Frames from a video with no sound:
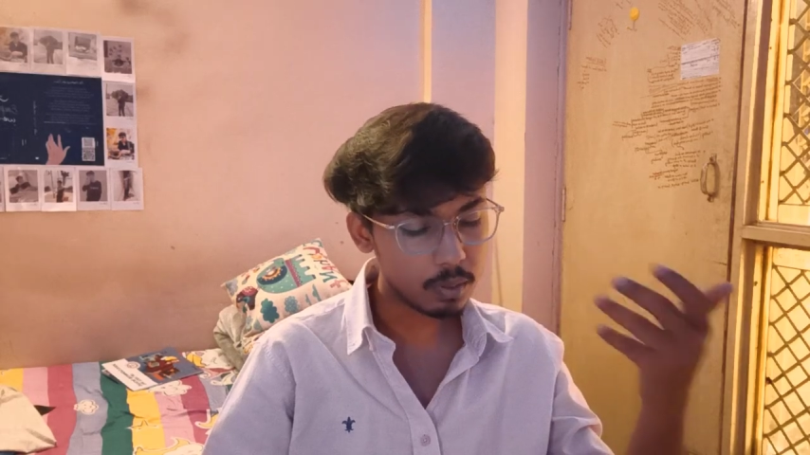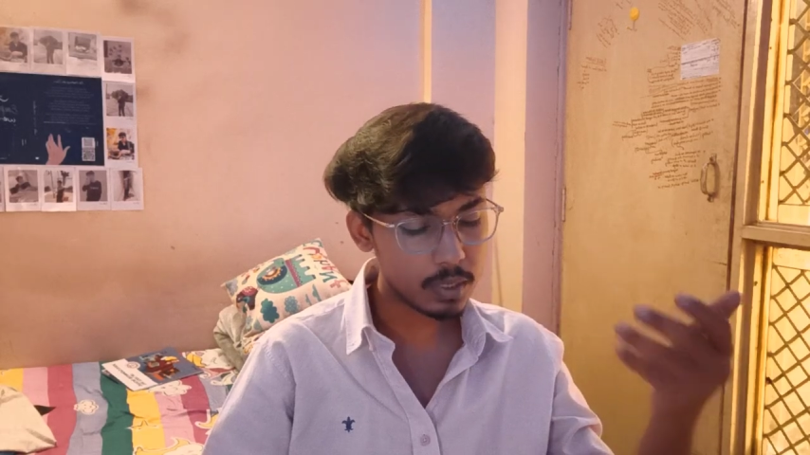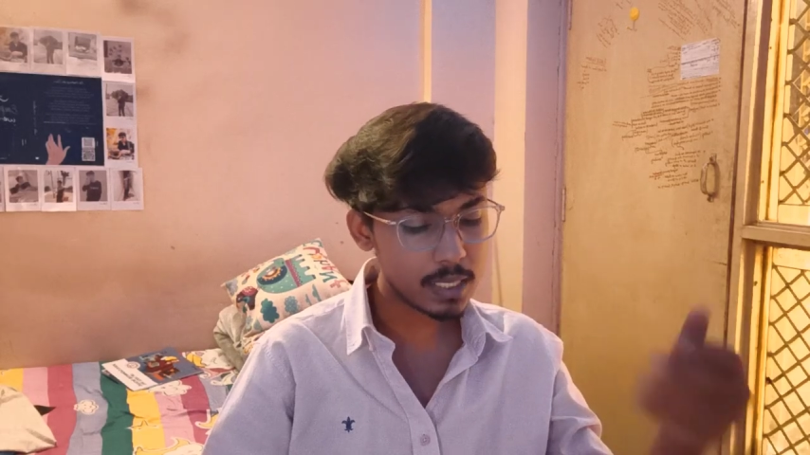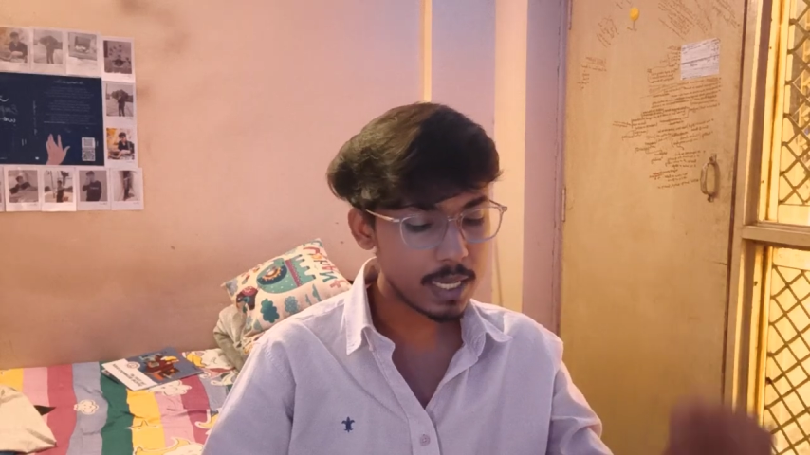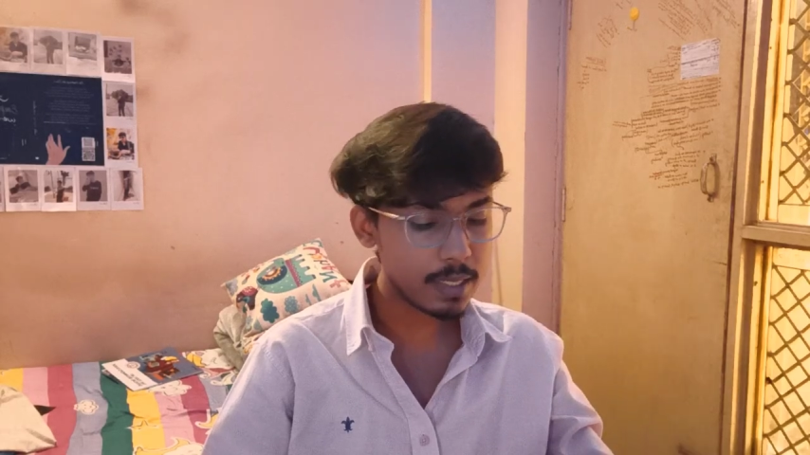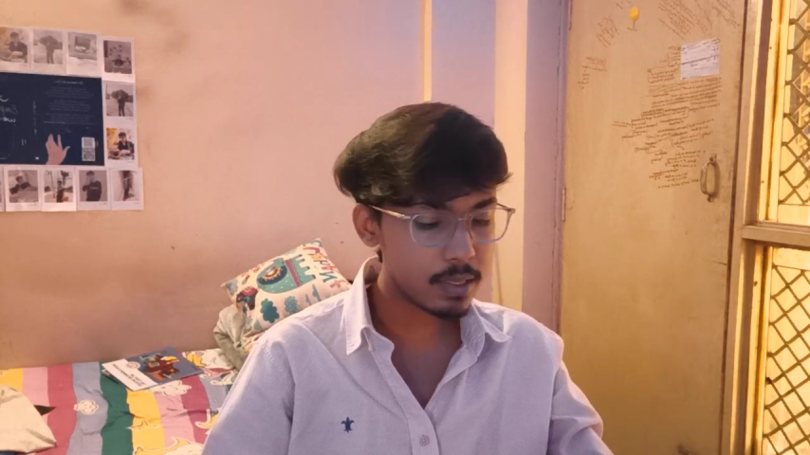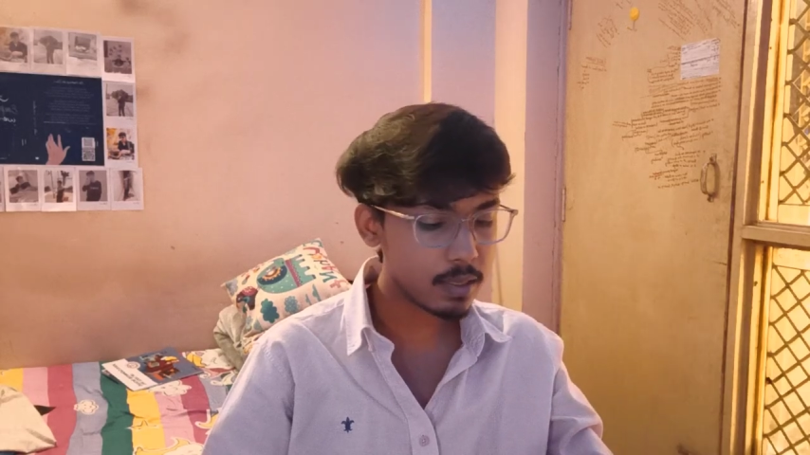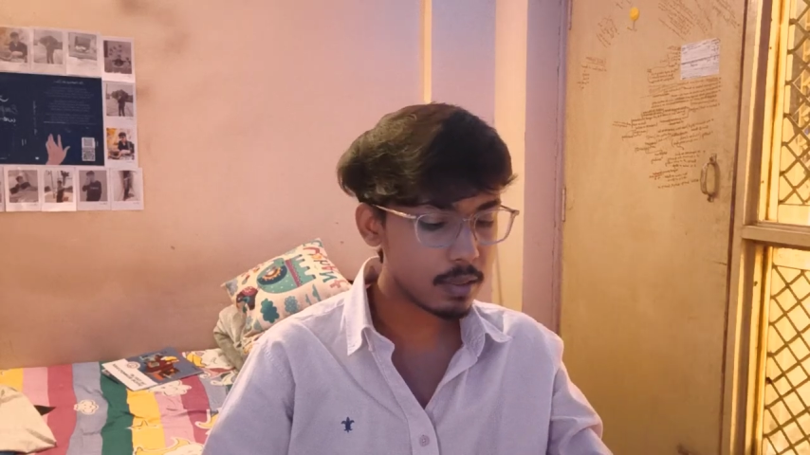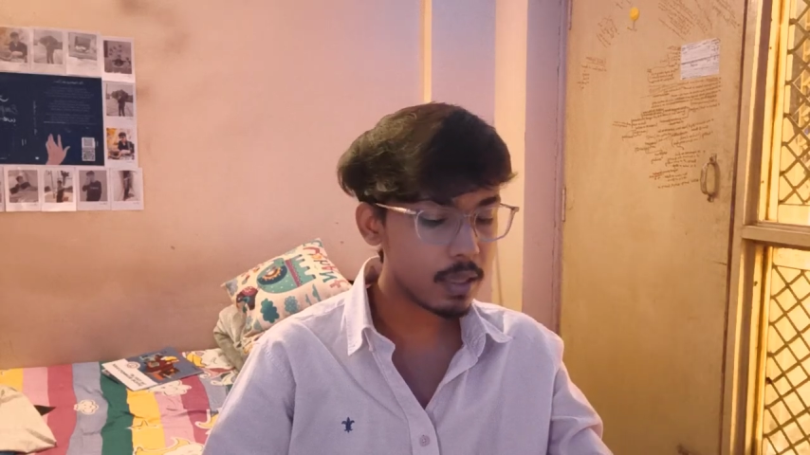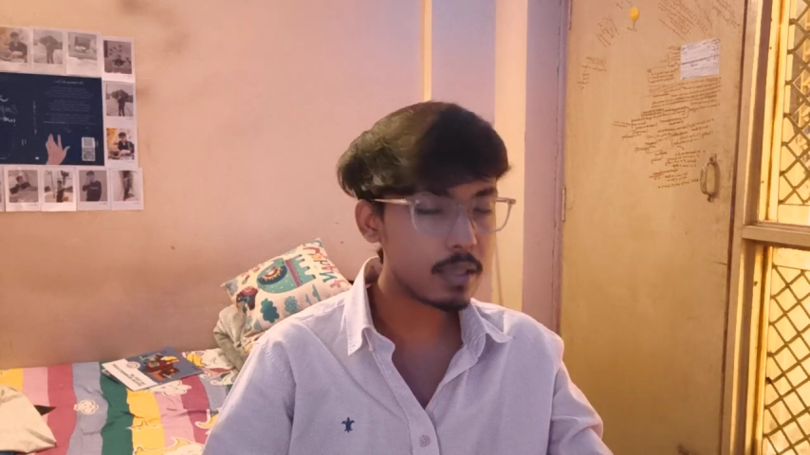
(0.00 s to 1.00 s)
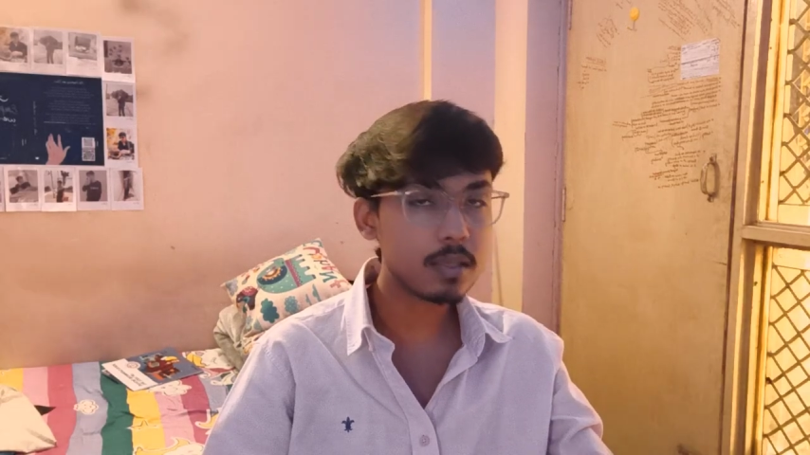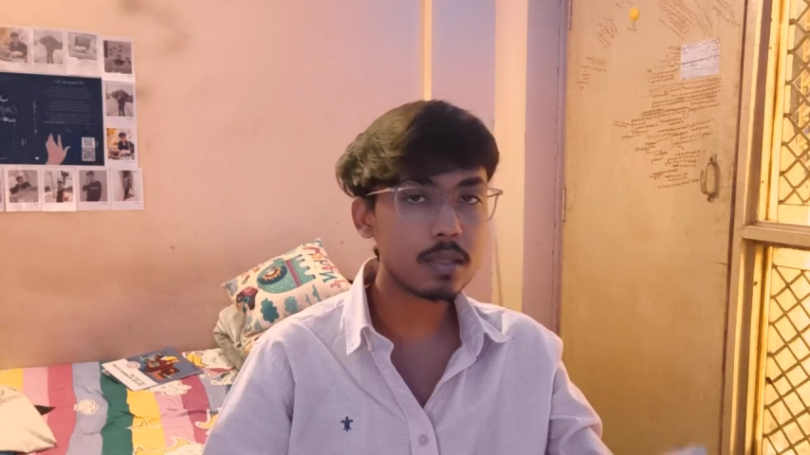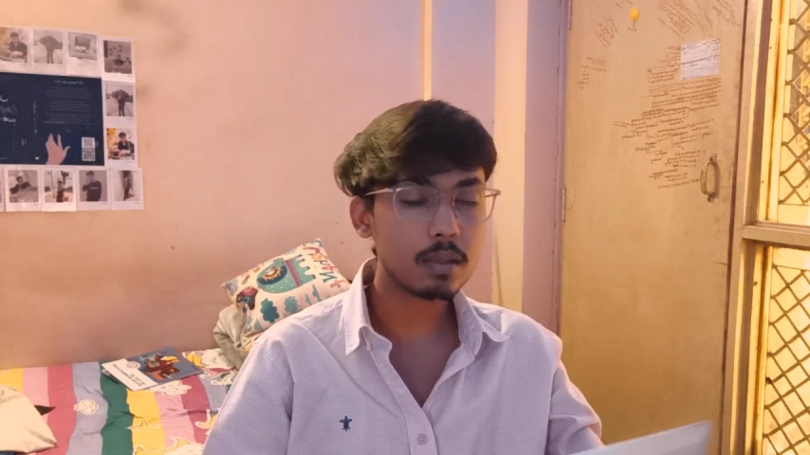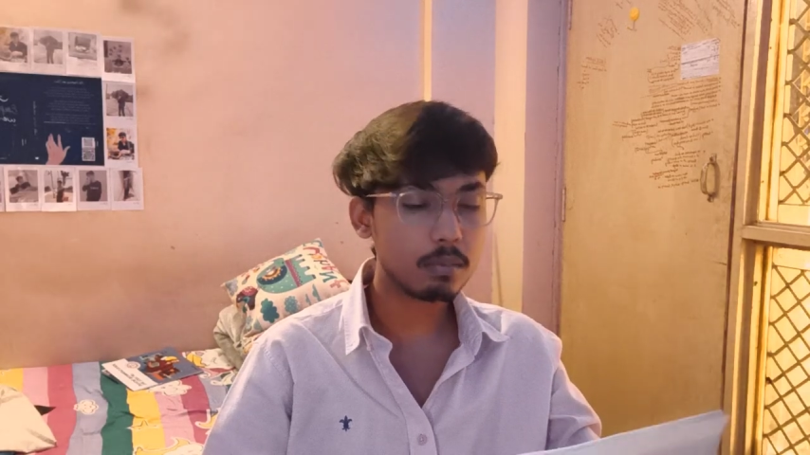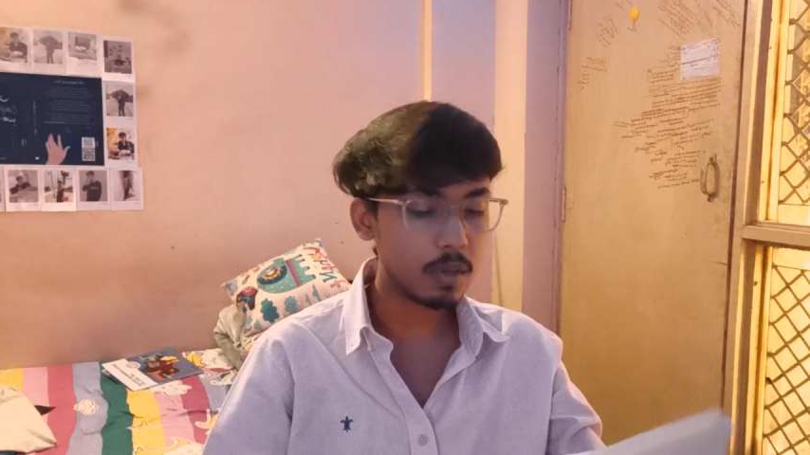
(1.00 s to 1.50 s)
science, there
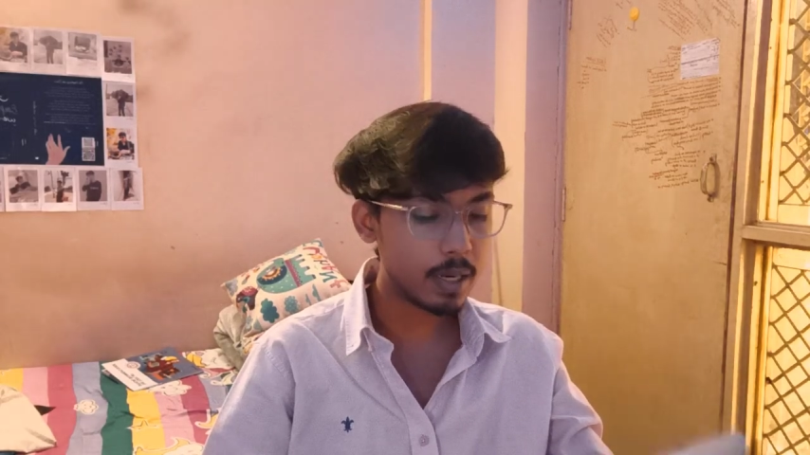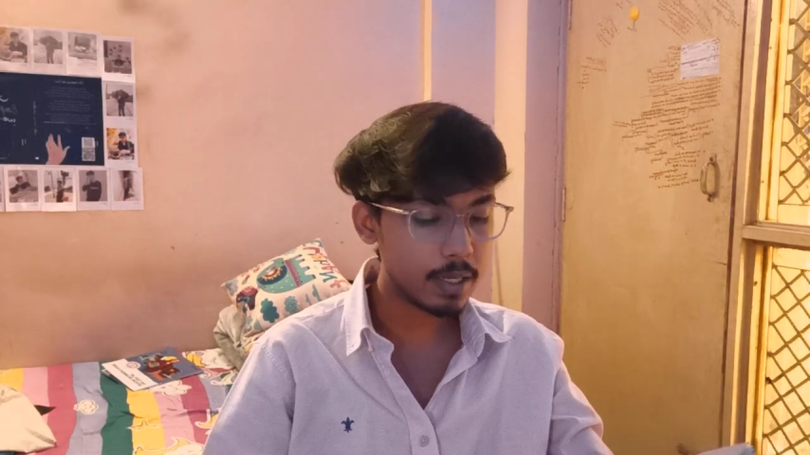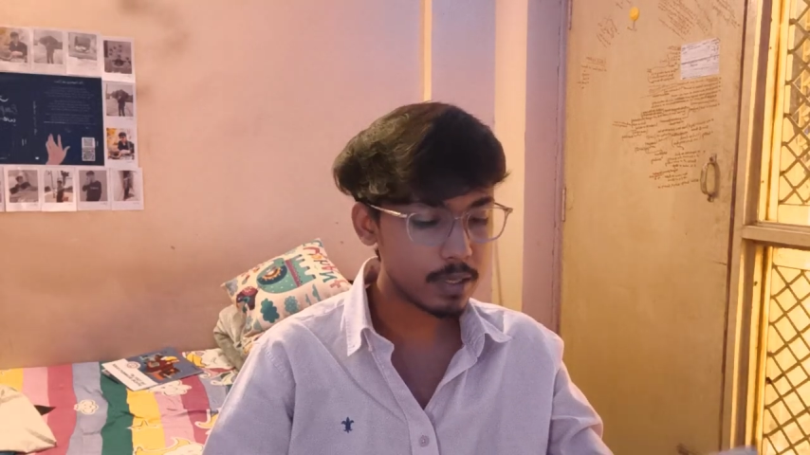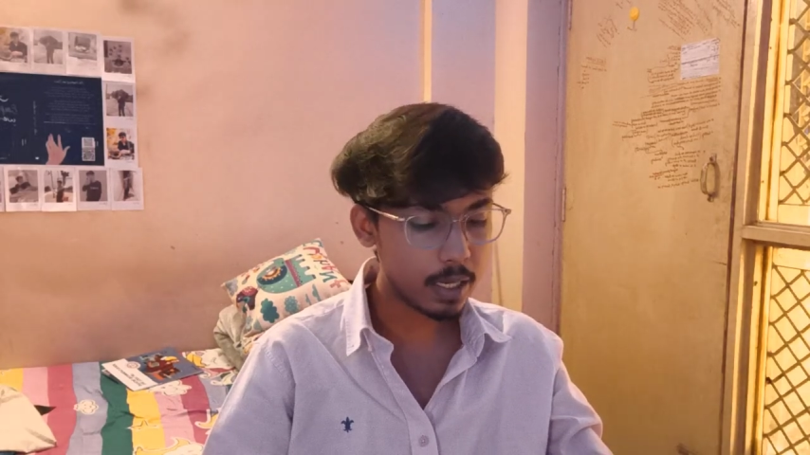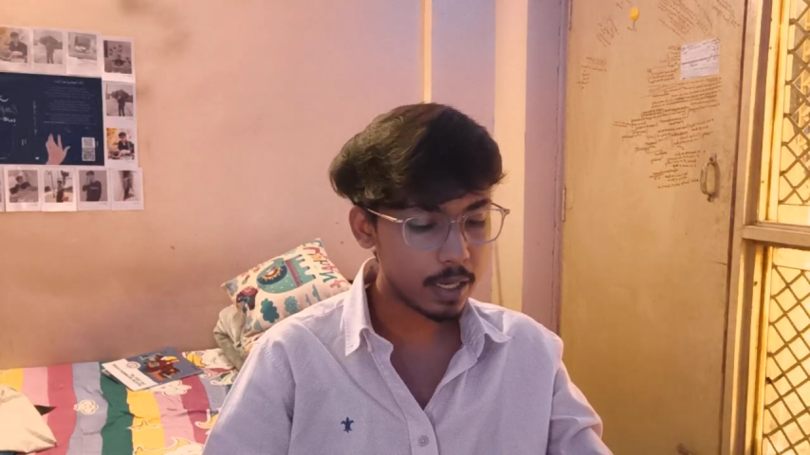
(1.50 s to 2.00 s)
is less